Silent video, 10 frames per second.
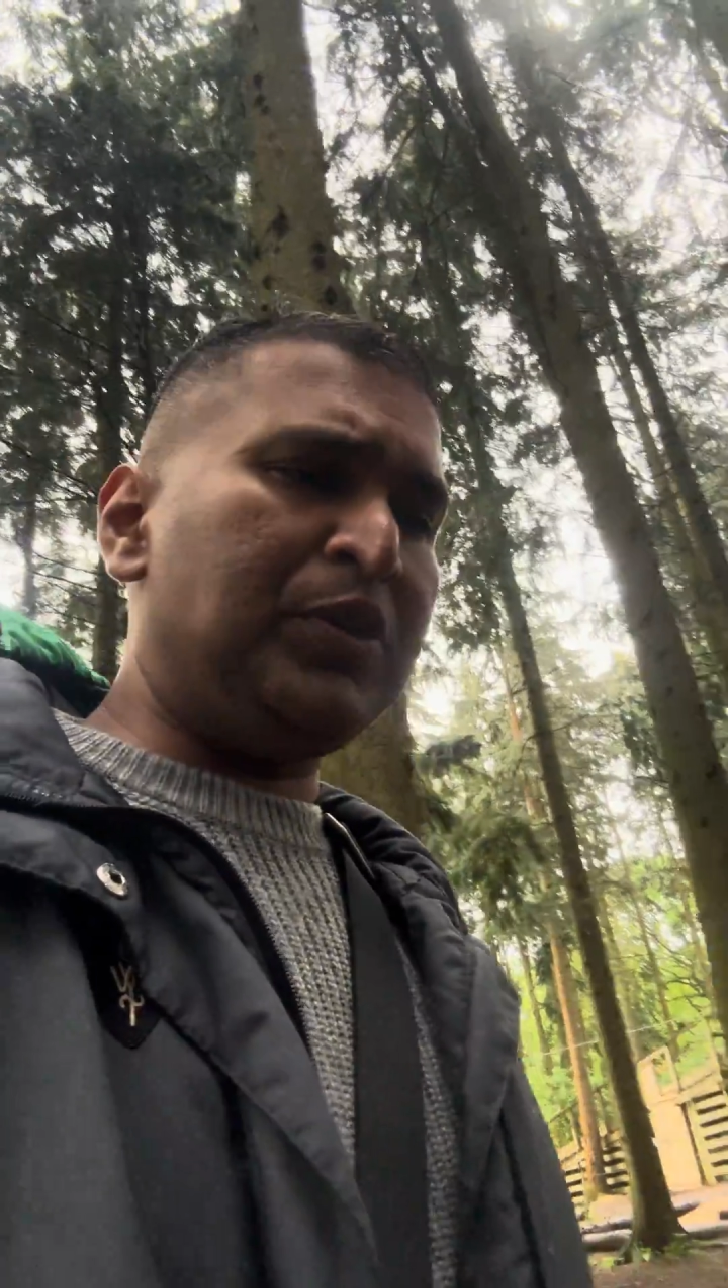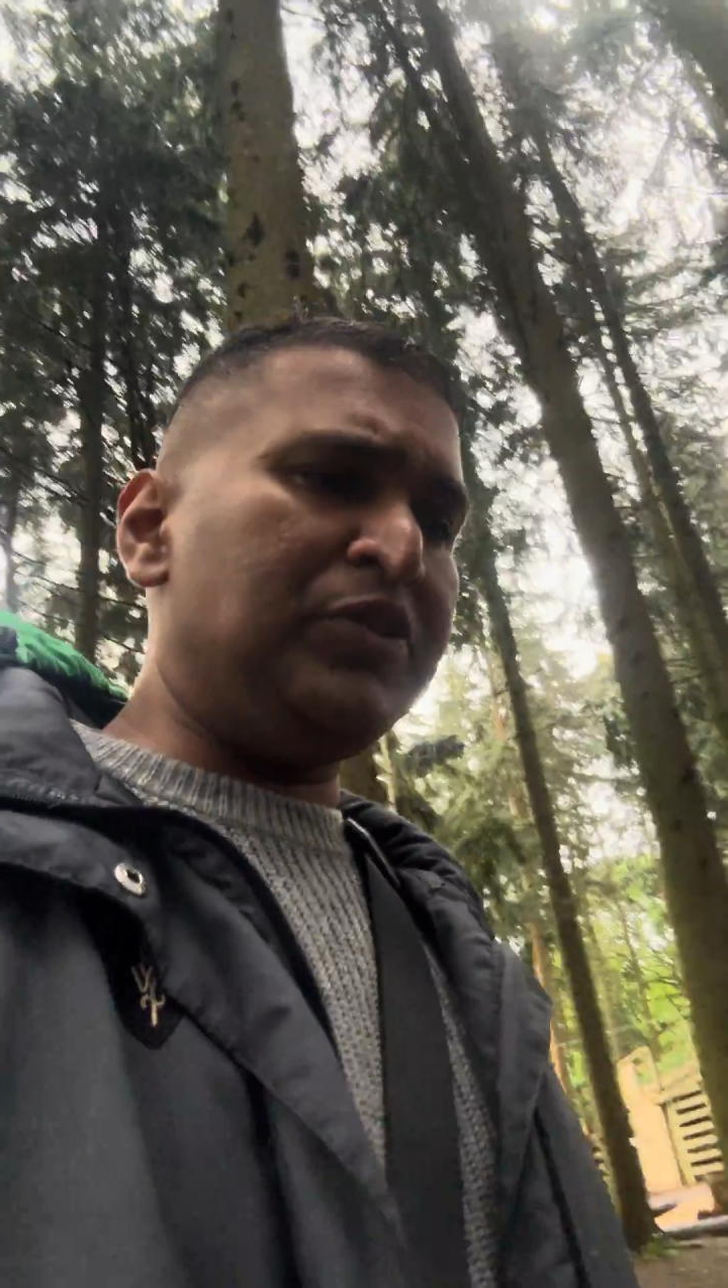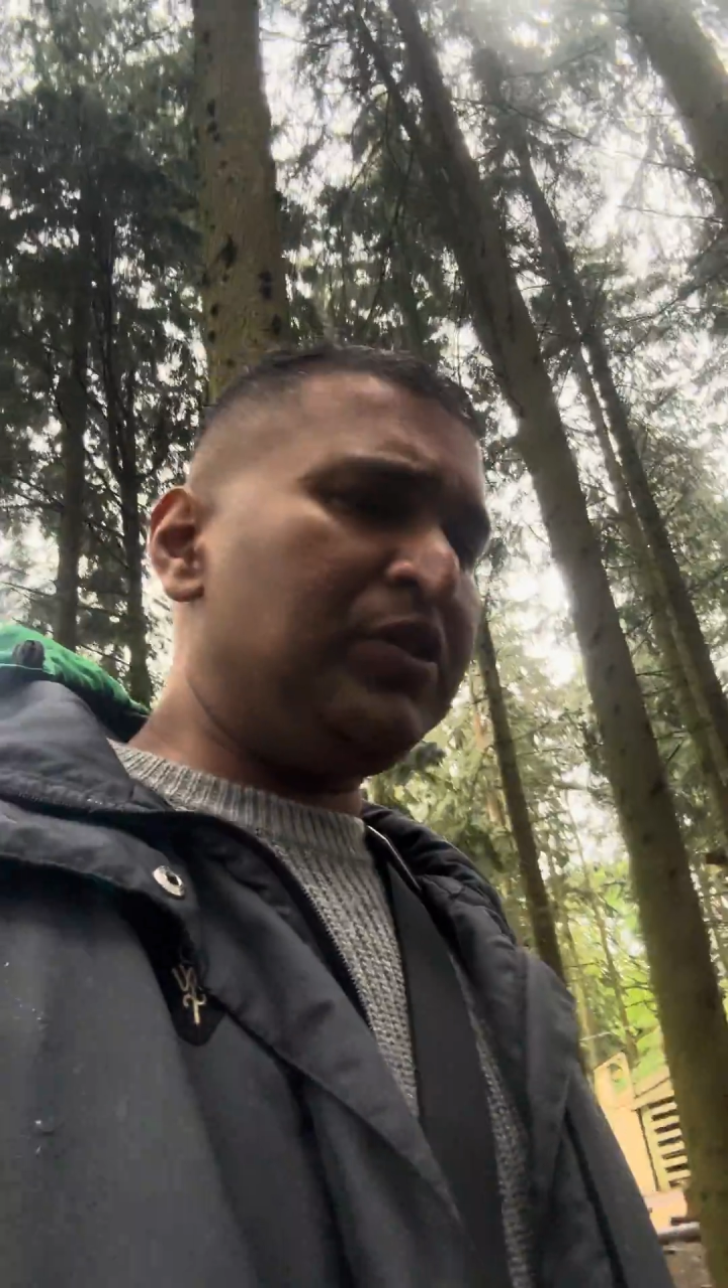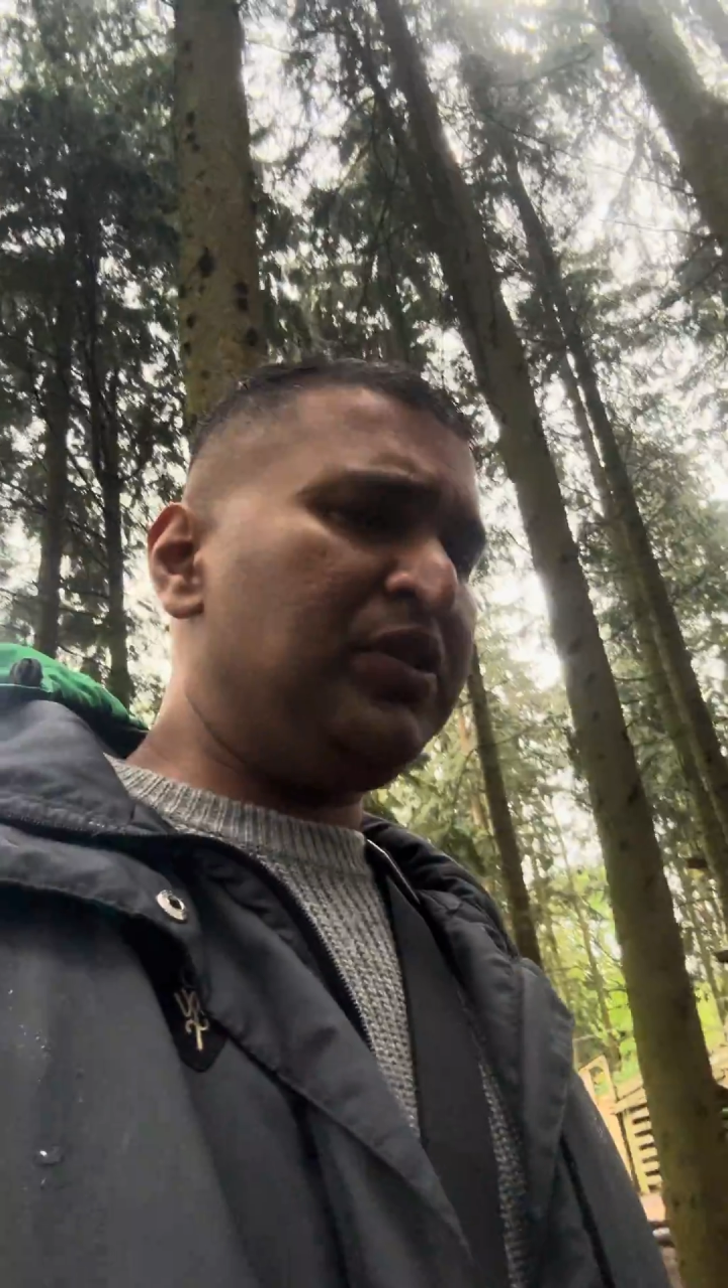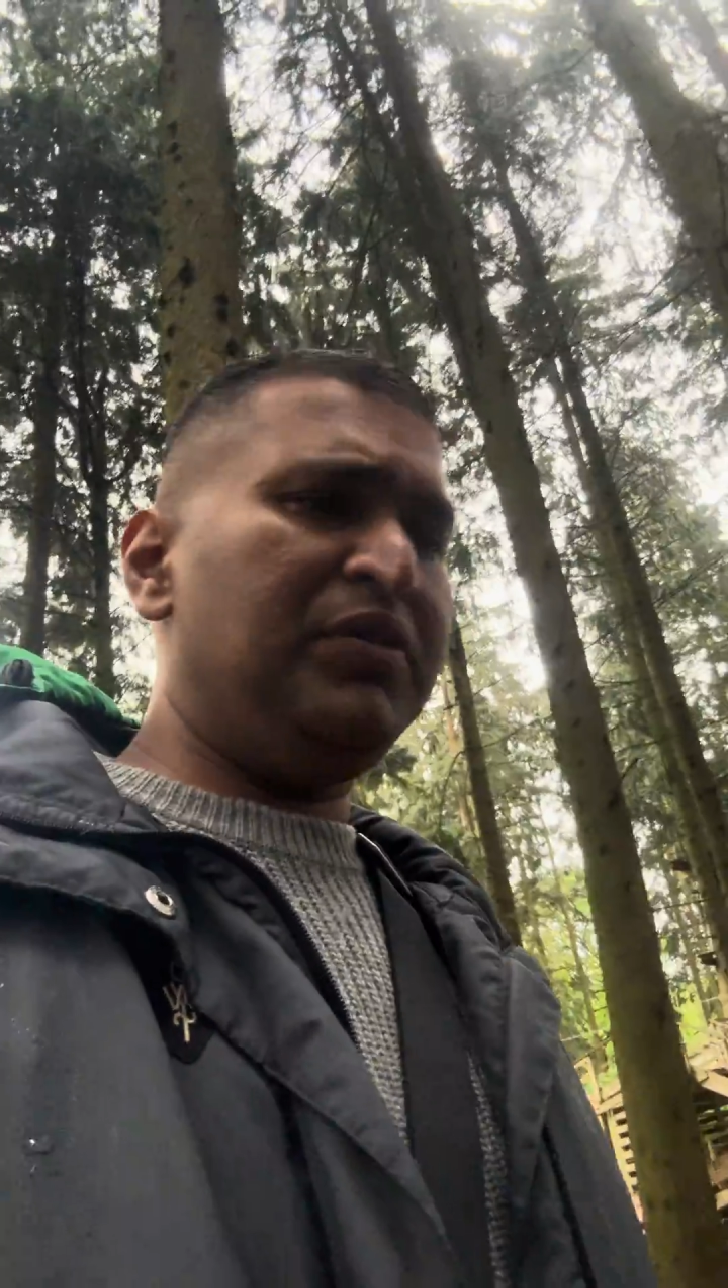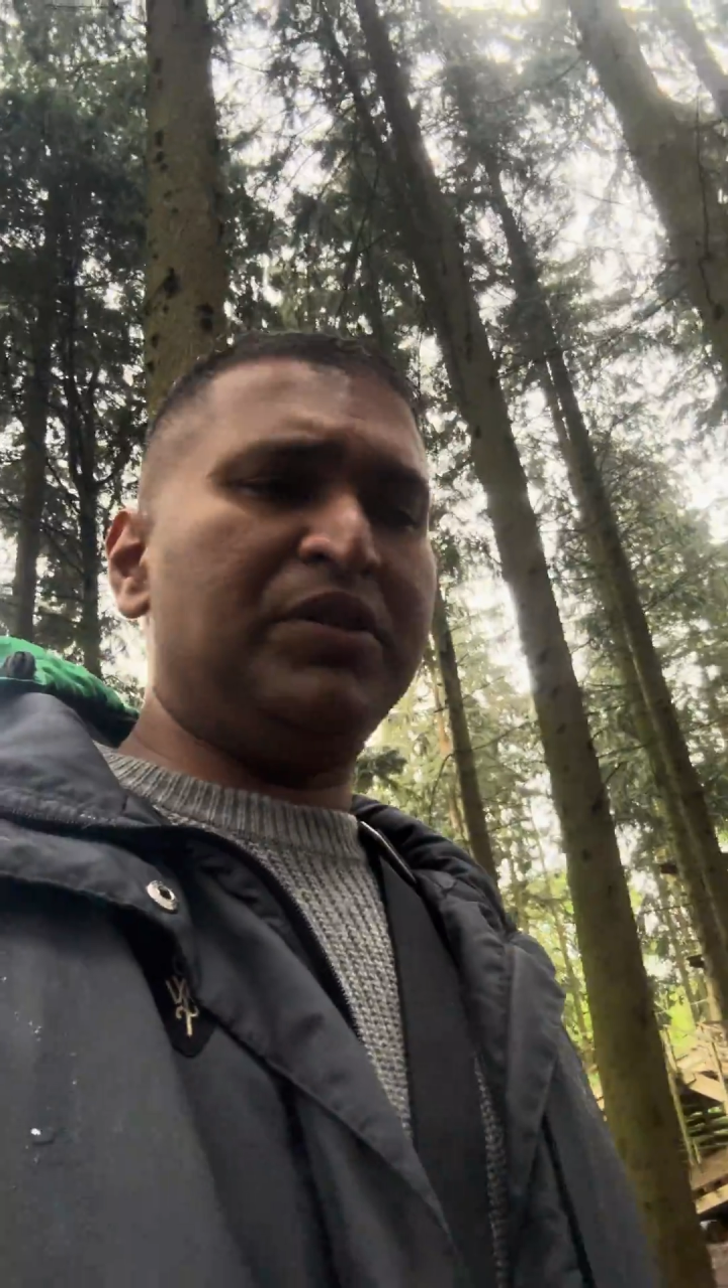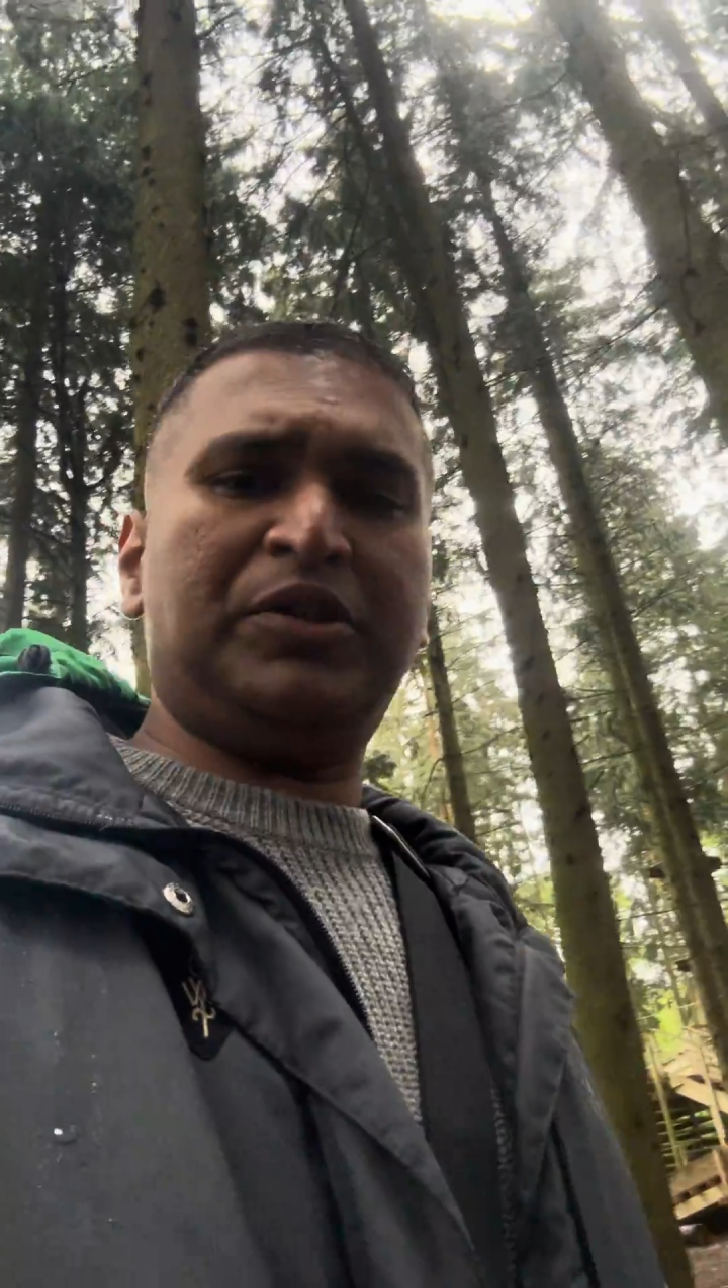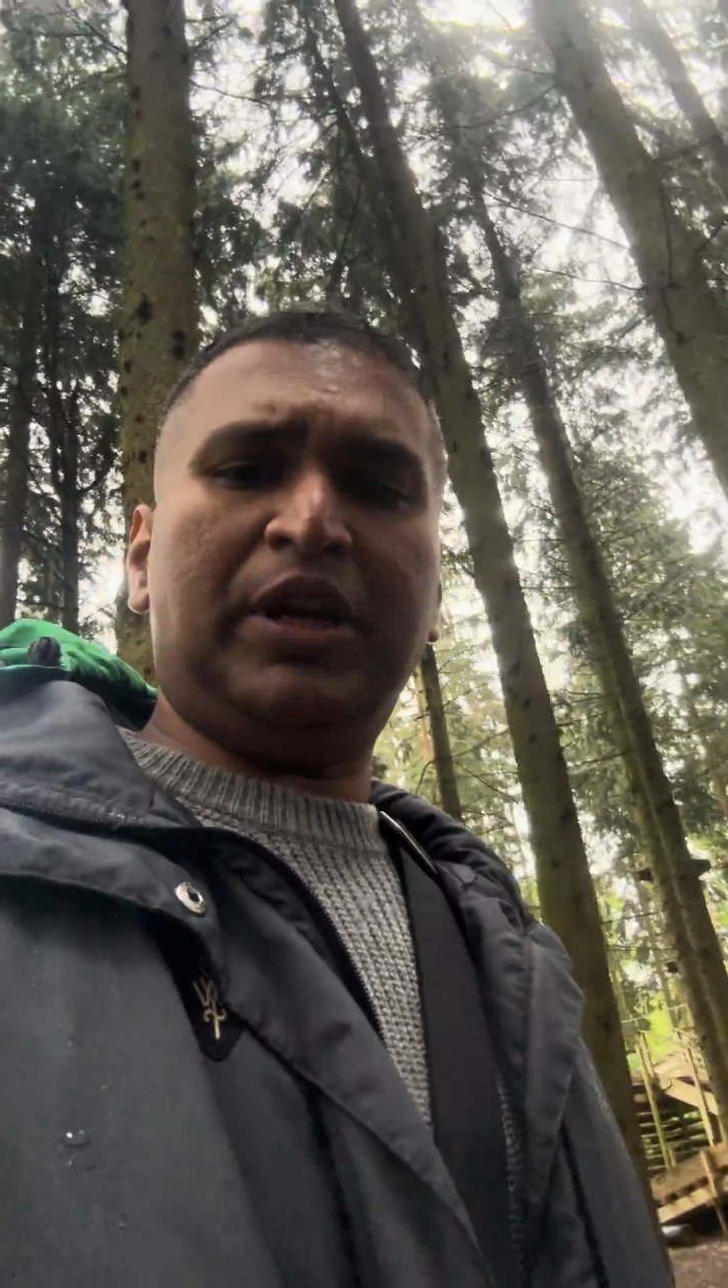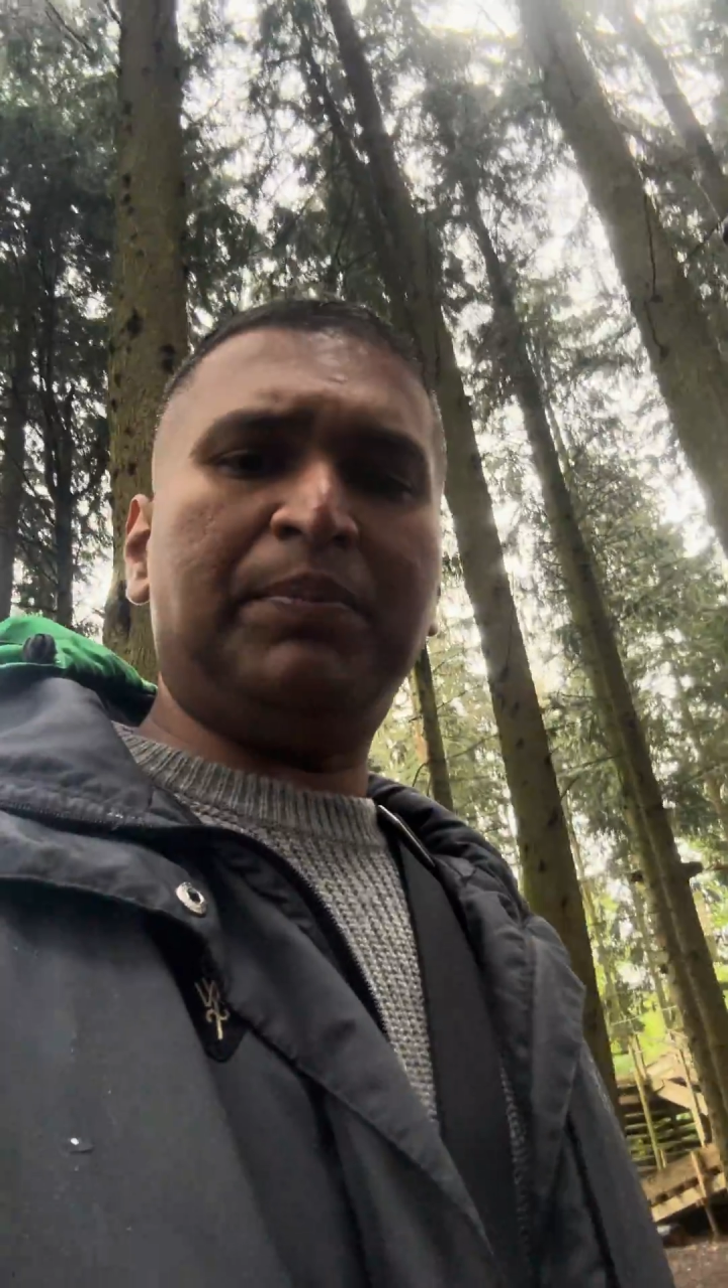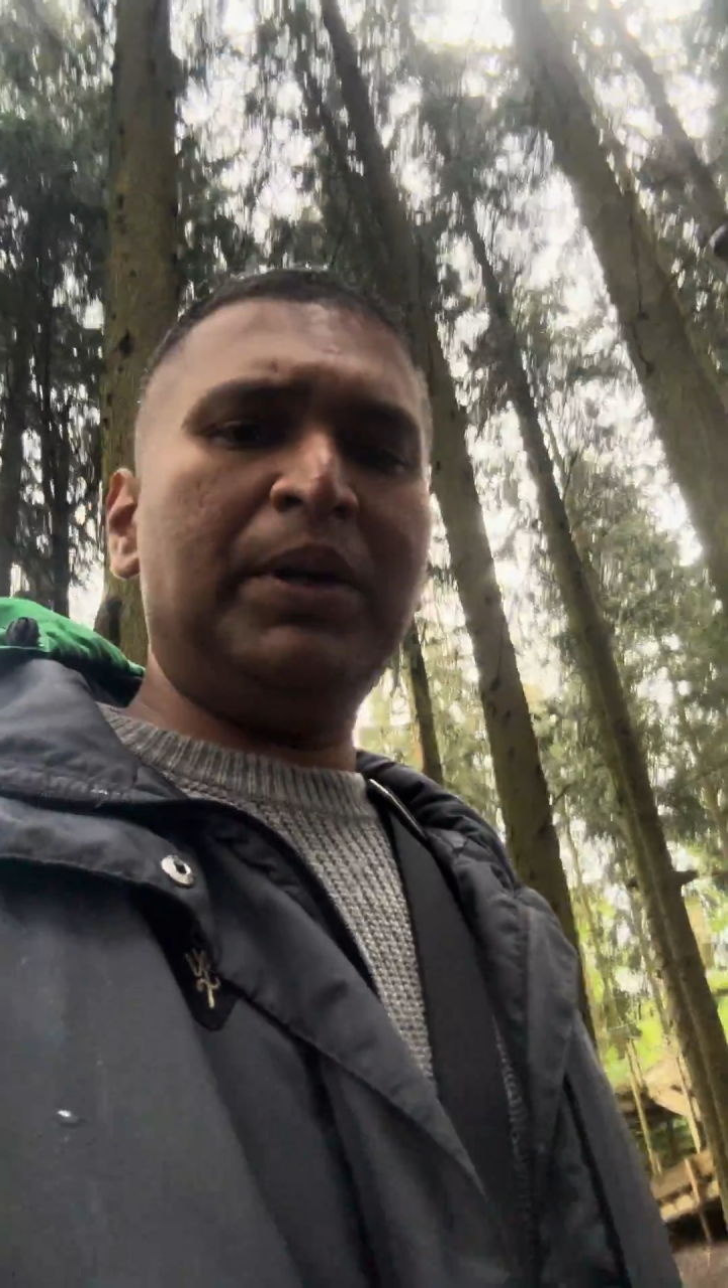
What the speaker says: Just give it a shape